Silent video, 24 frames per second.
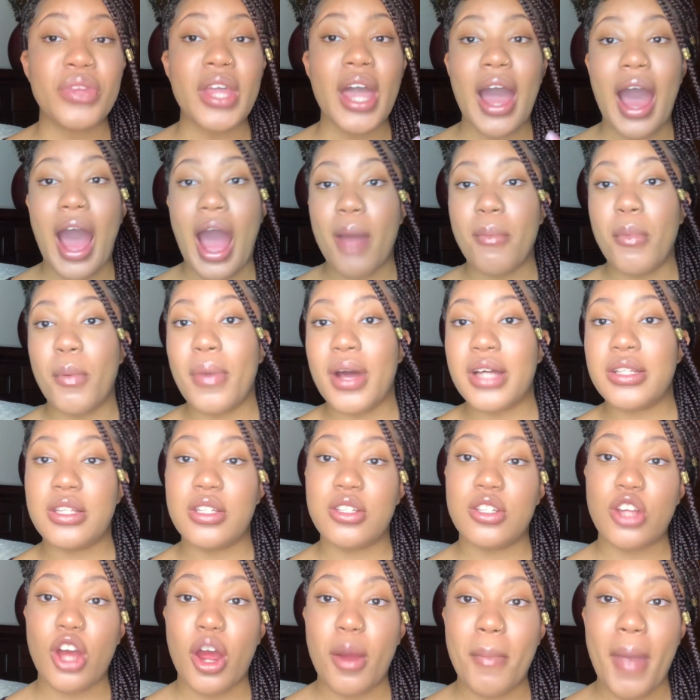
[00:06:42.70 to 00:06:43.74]
I'm about to
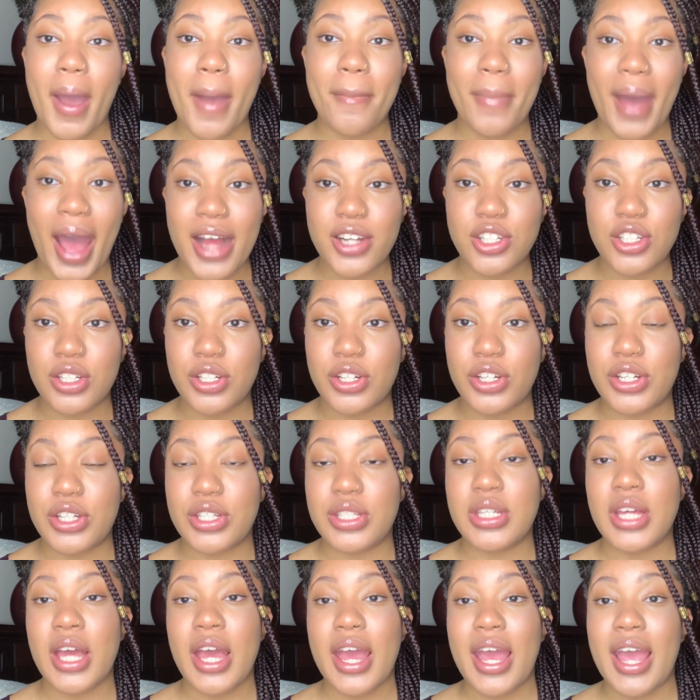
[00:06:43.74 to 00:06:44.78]
start my
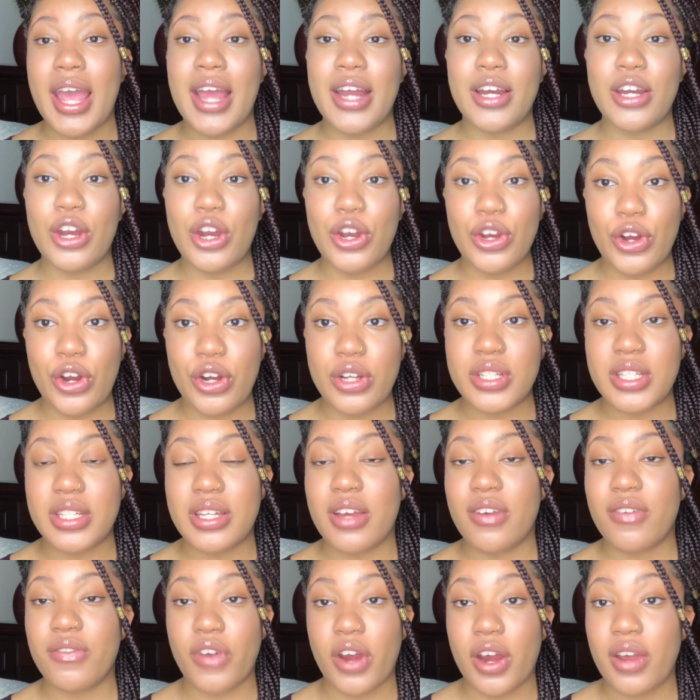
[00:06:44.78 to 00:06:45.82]
bachelor's in
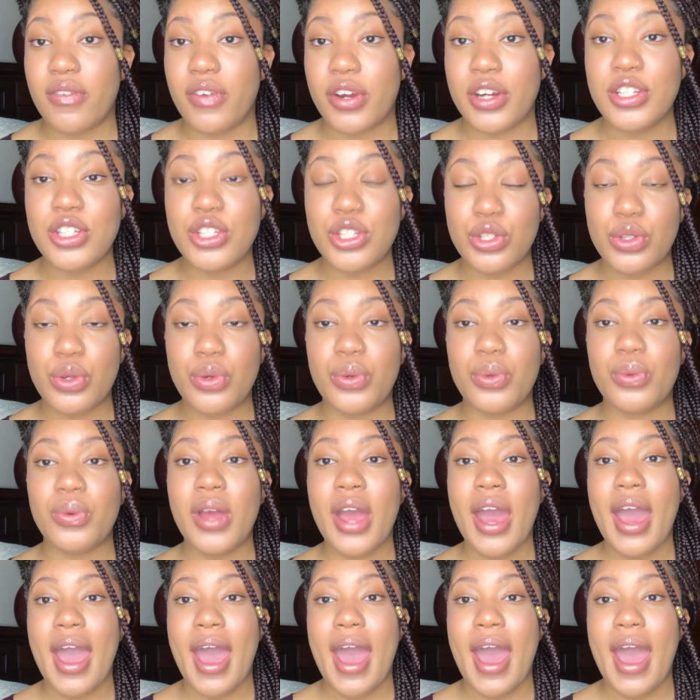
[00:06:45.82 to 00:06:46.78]
nursing very soon,